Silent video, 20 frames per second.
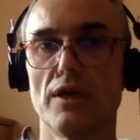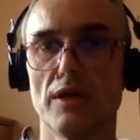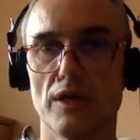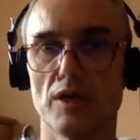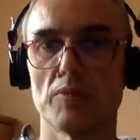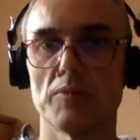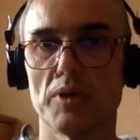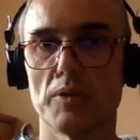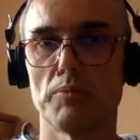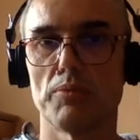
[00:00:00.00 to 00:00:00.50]

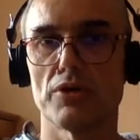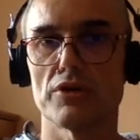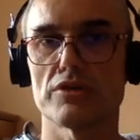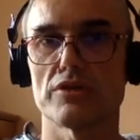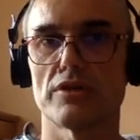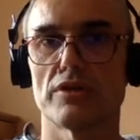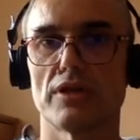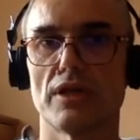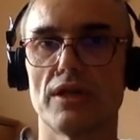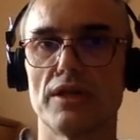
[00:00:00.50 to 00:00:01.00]
in my
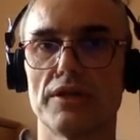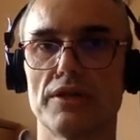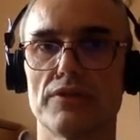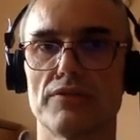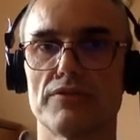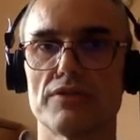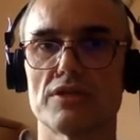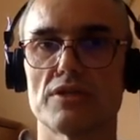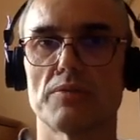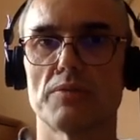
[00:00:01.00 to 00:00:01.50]
personal
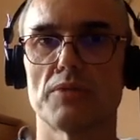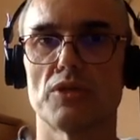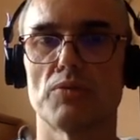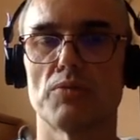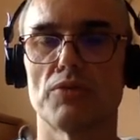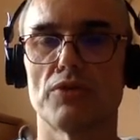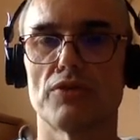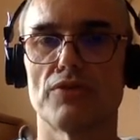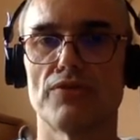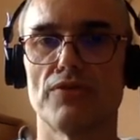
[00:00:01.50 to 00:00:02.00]
investment
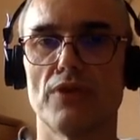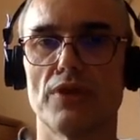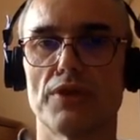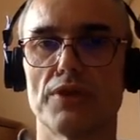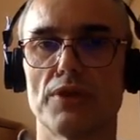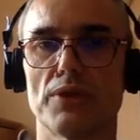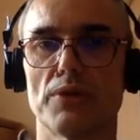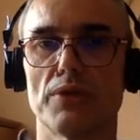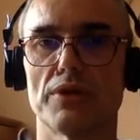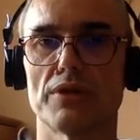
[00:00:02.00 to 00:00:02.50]

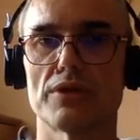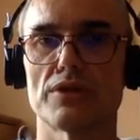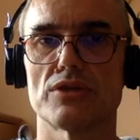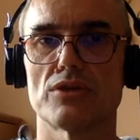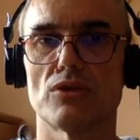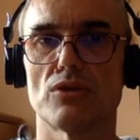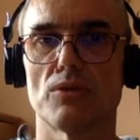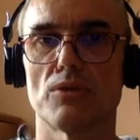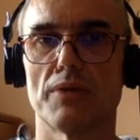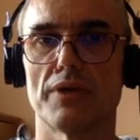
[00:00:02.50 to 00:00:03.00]
portfolio in the
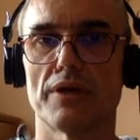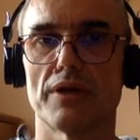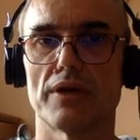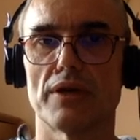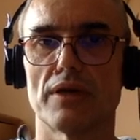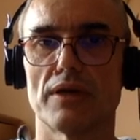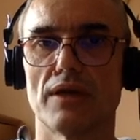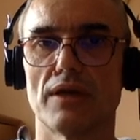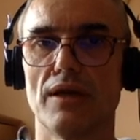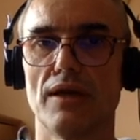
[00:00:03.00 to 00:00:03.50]
stock
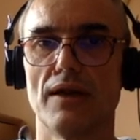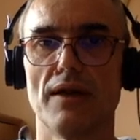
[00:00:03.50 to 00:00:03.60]
market.